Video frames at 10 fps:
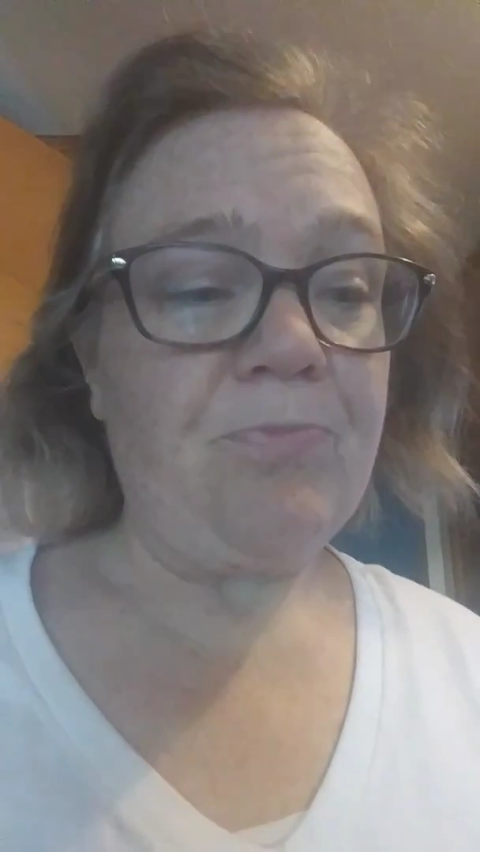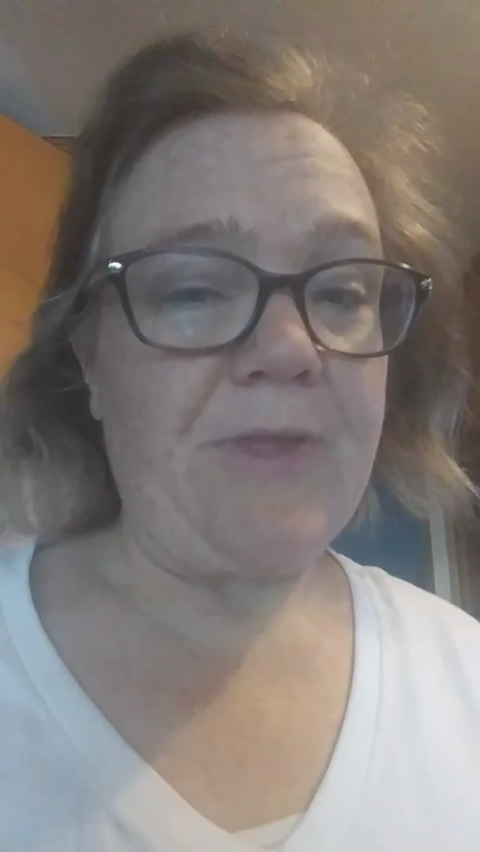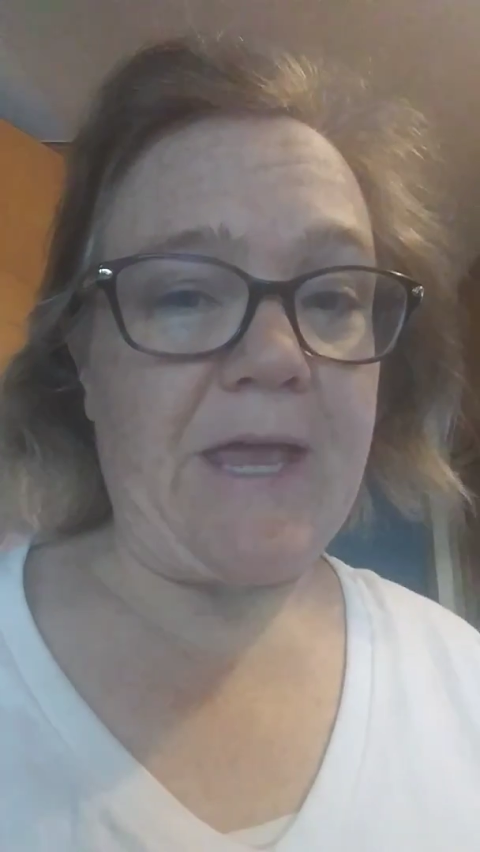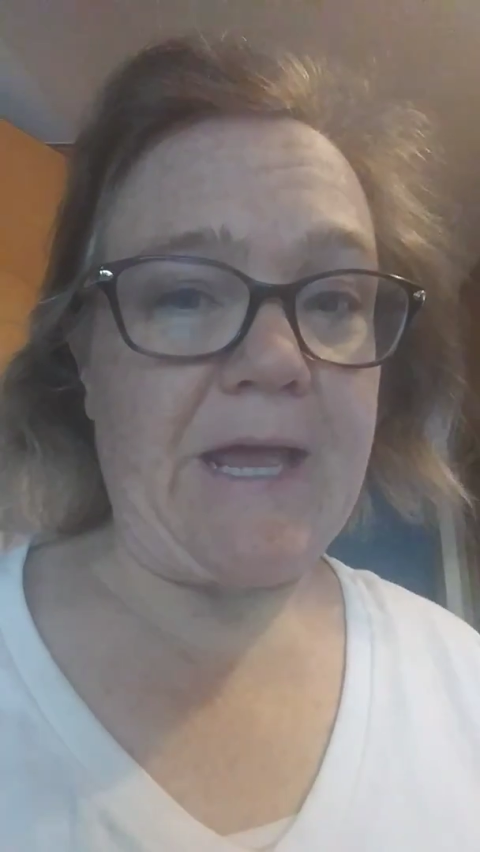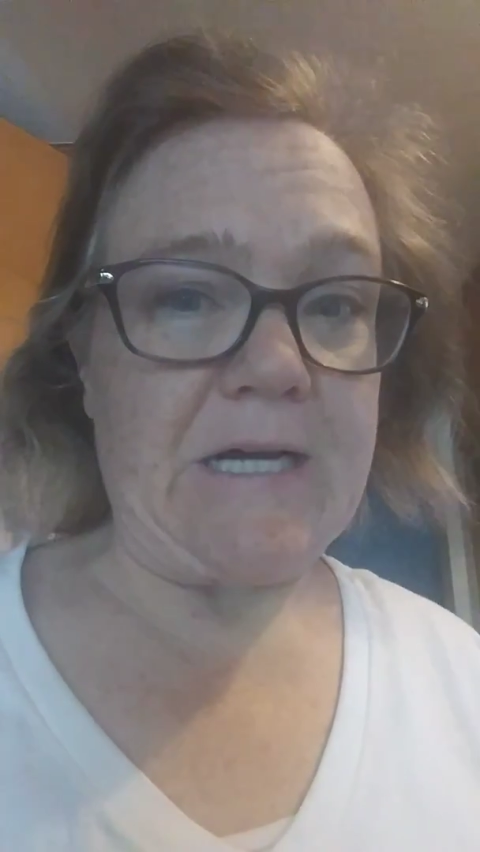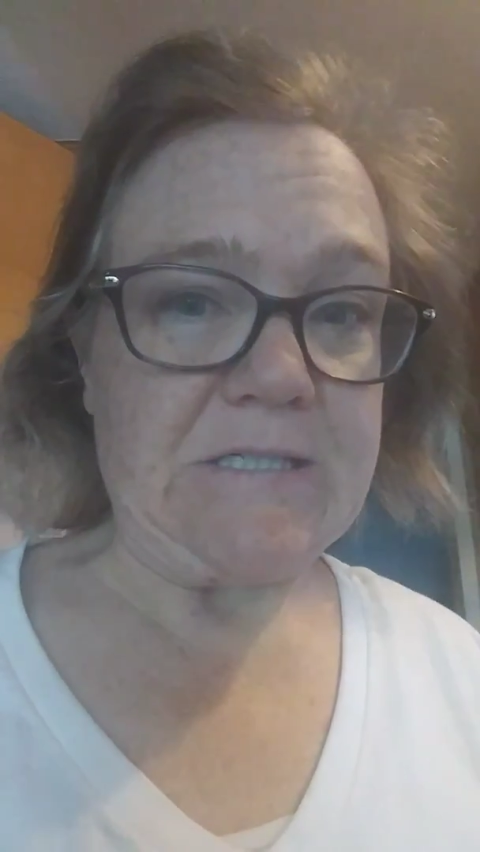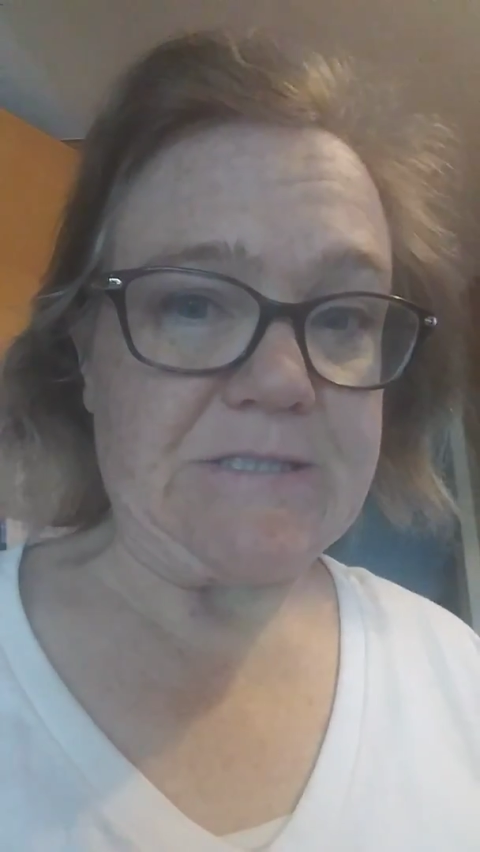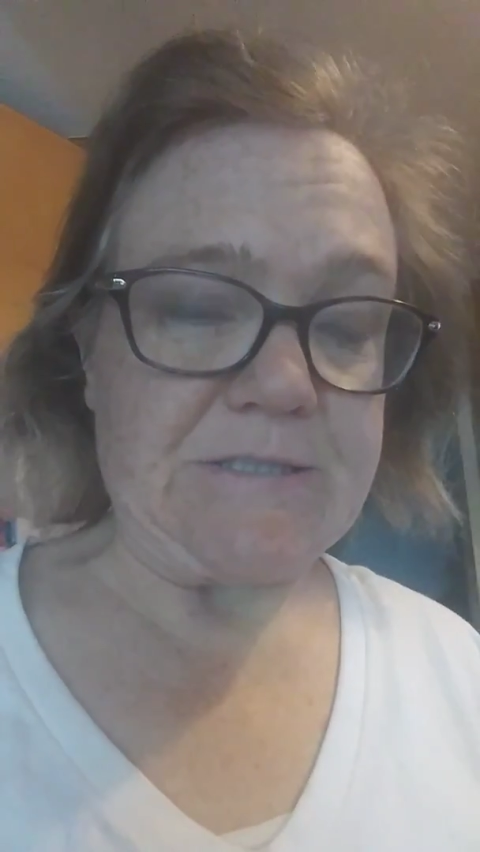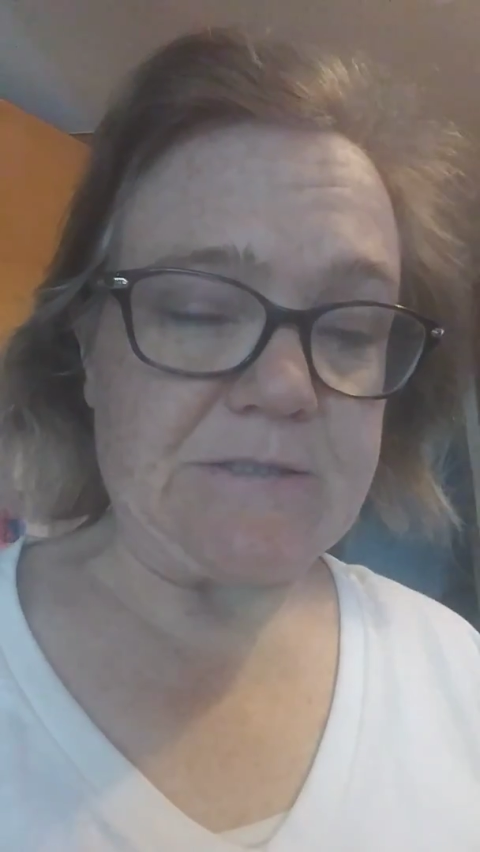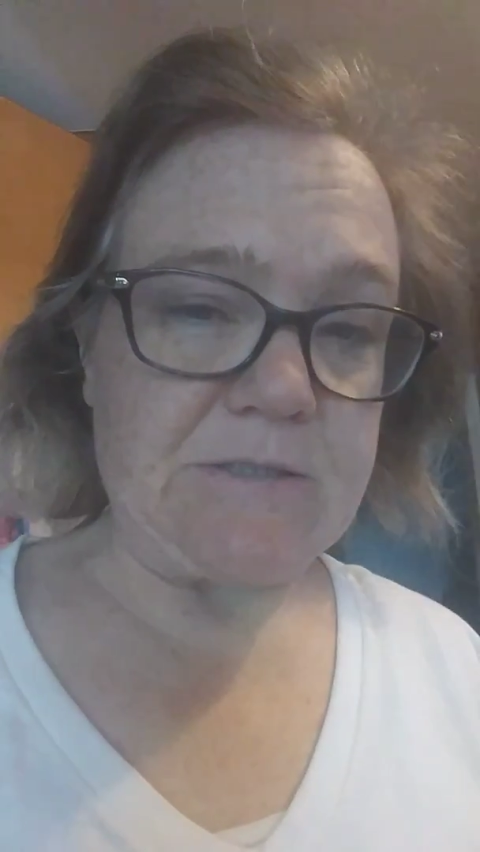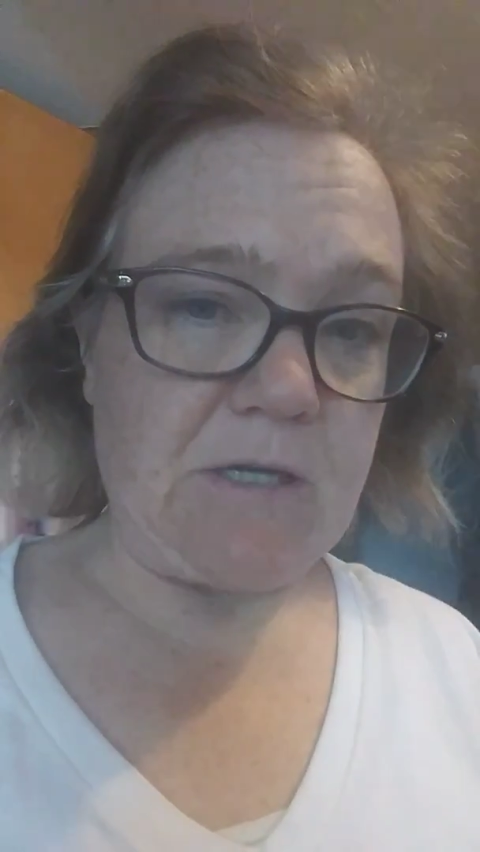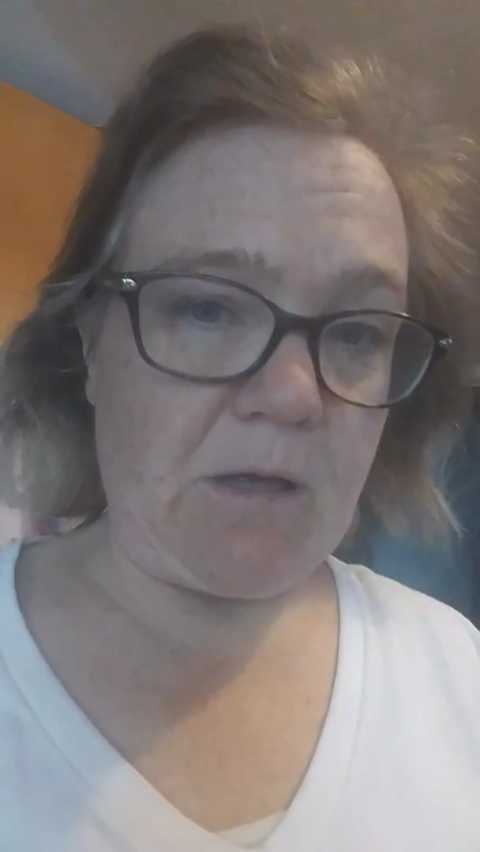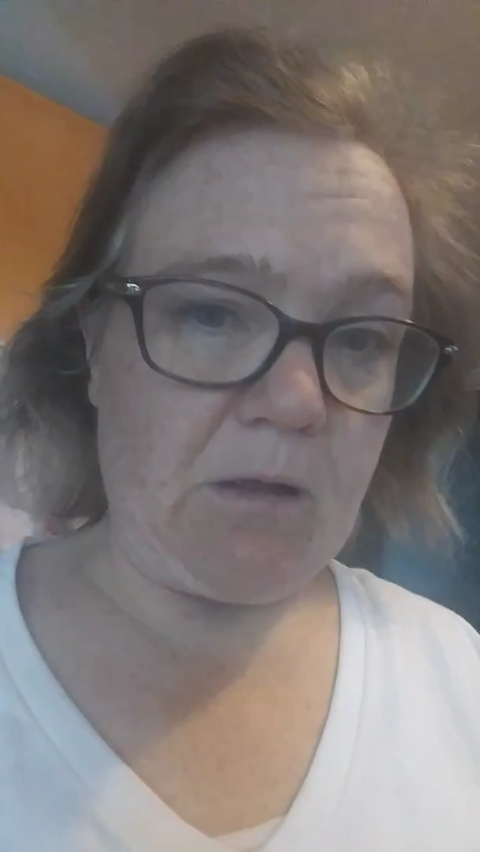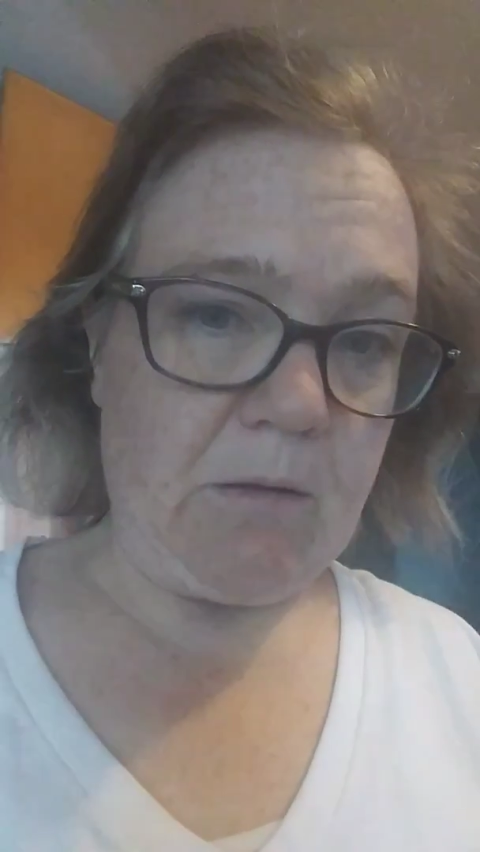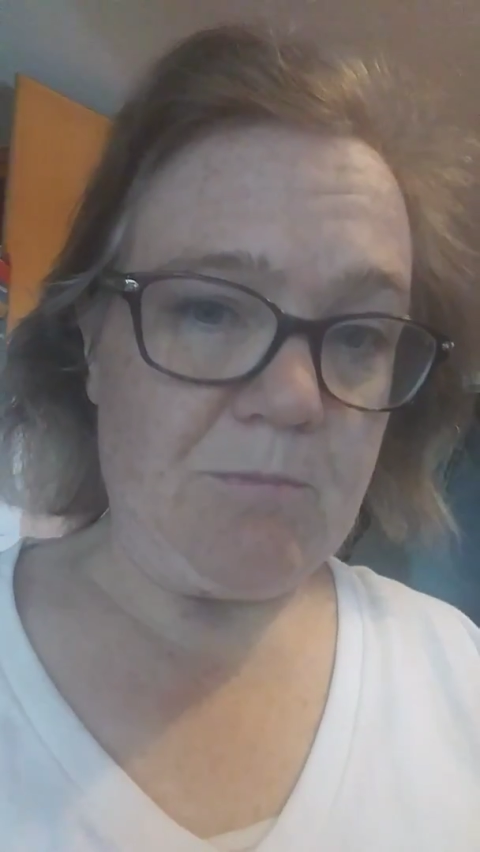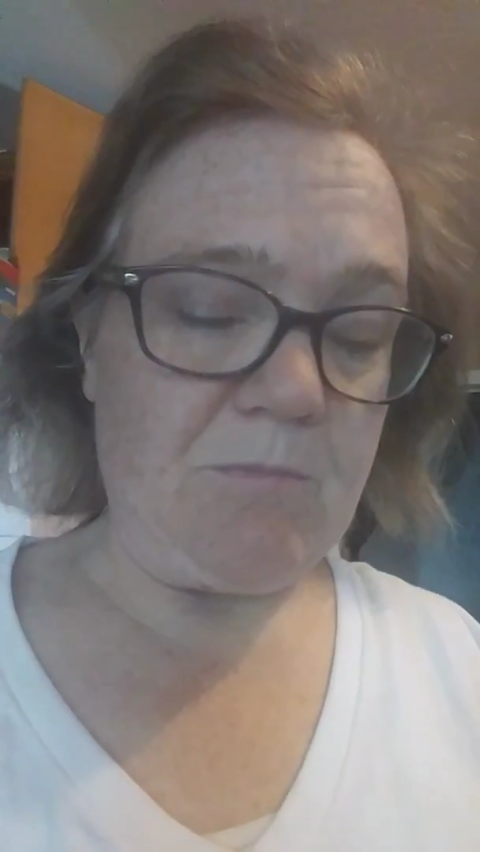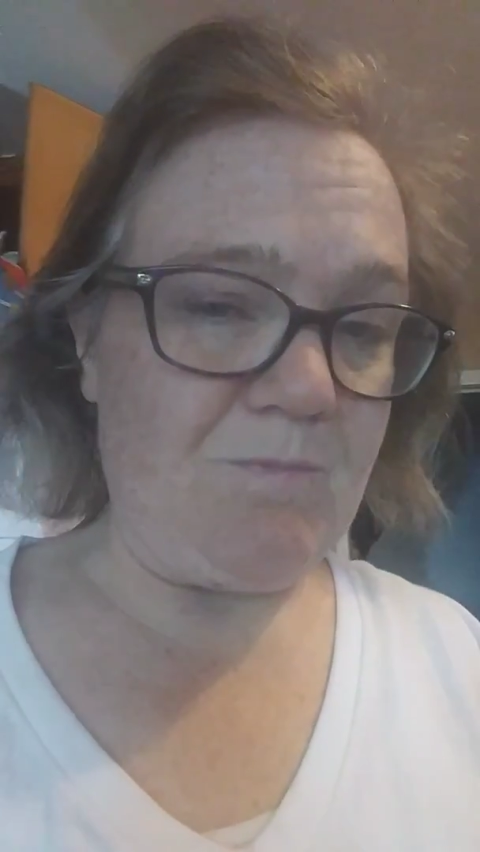and I'm